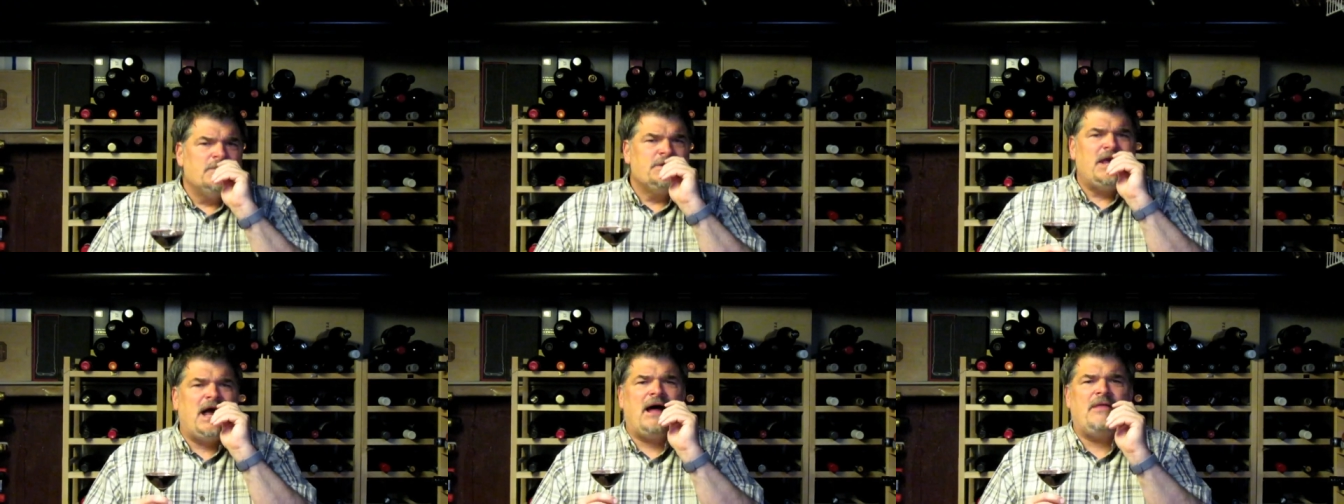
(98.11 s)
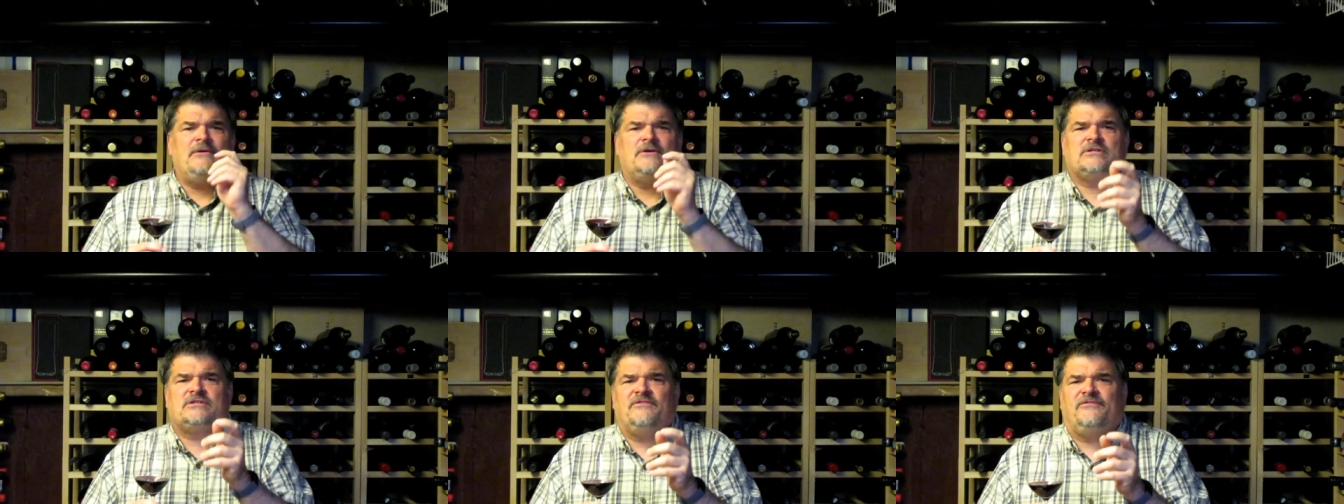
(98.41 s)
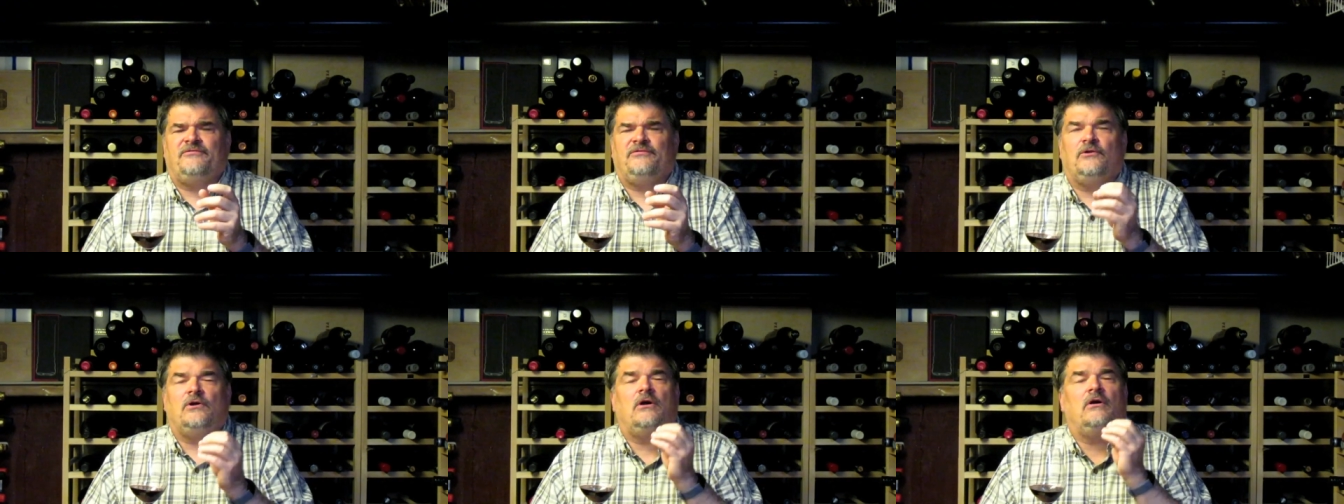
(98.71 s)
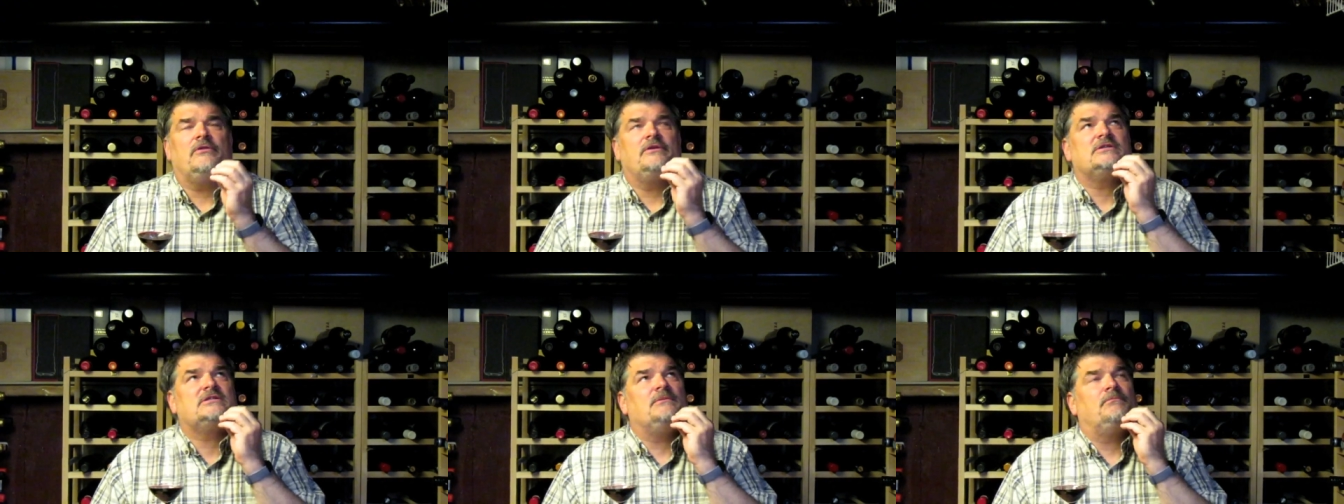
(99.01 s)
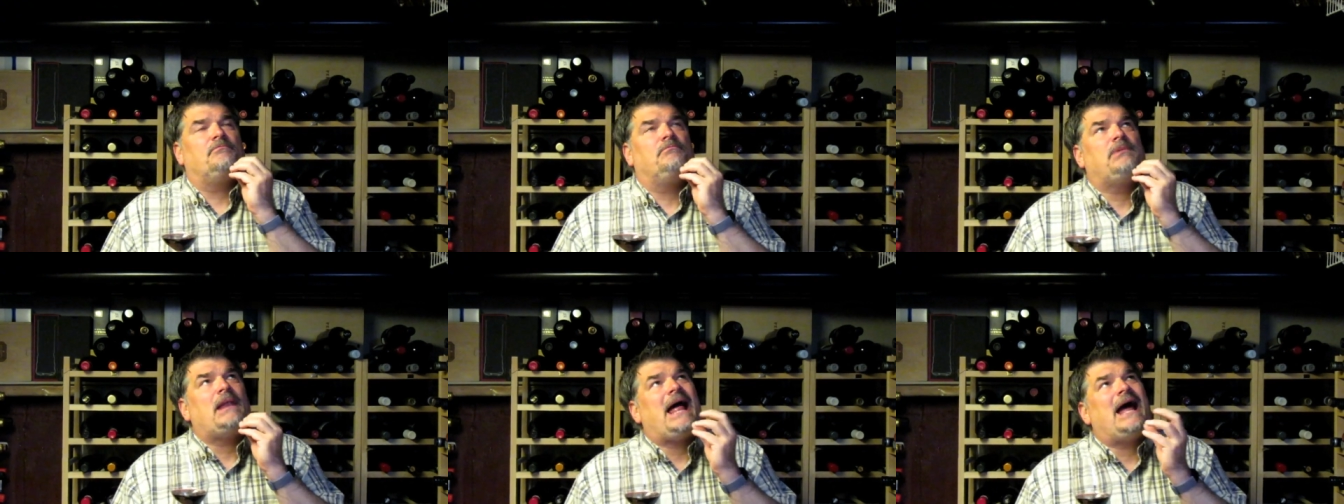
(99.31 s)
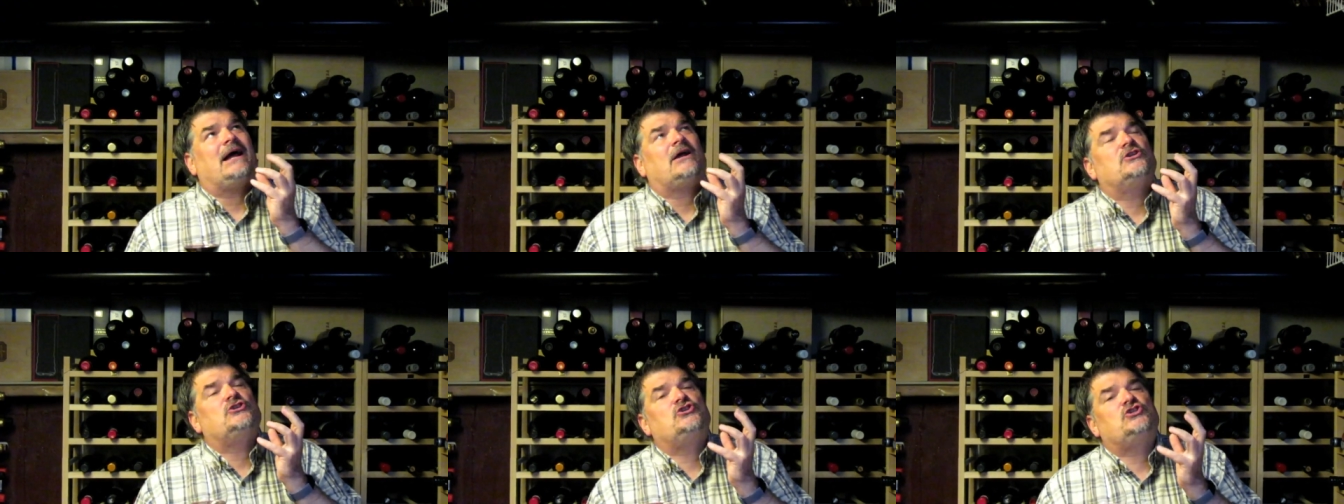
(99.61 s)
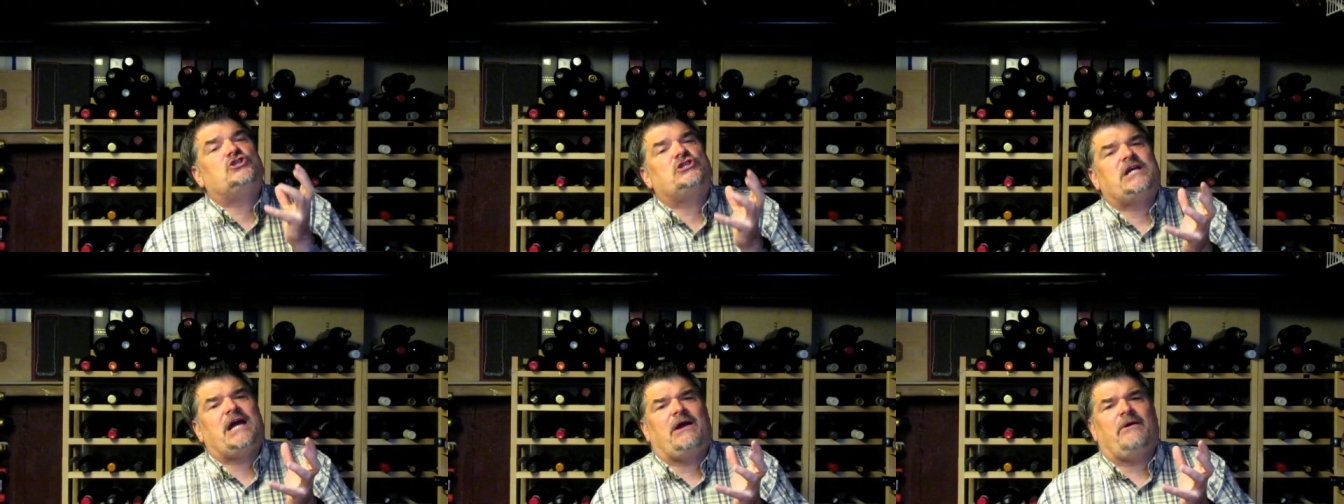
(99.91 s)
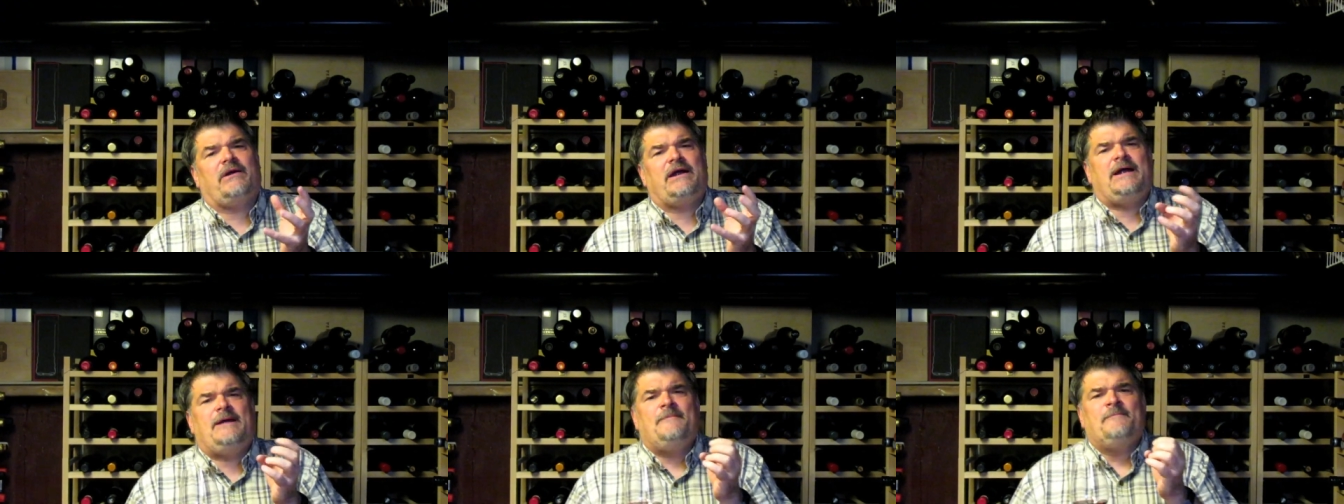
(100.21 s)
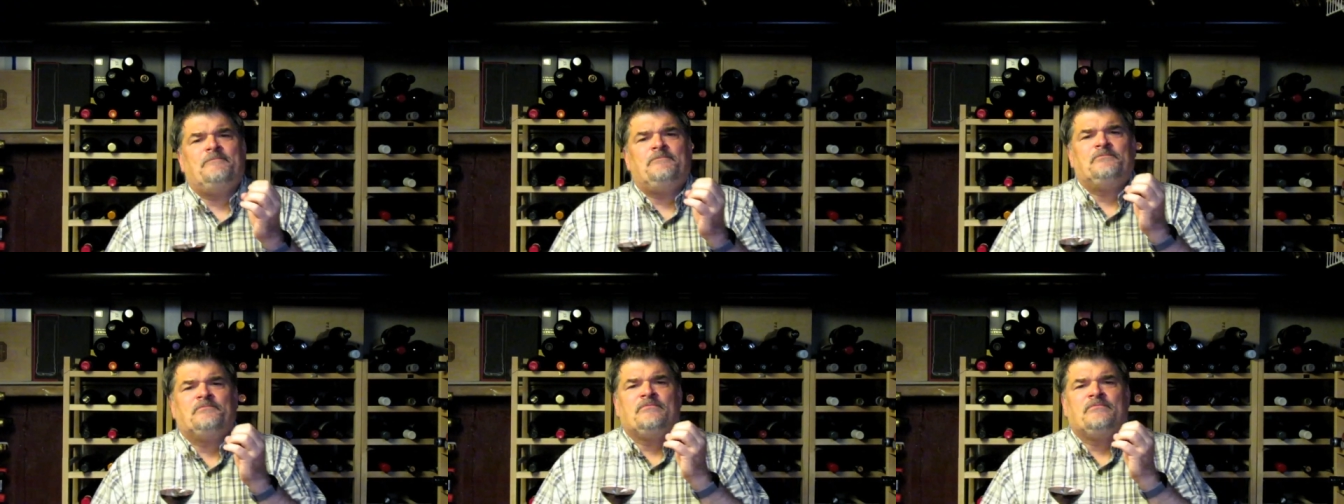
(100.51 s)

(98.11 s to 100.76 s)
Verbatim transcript: Yeah, there's the floral, there's the black cherry,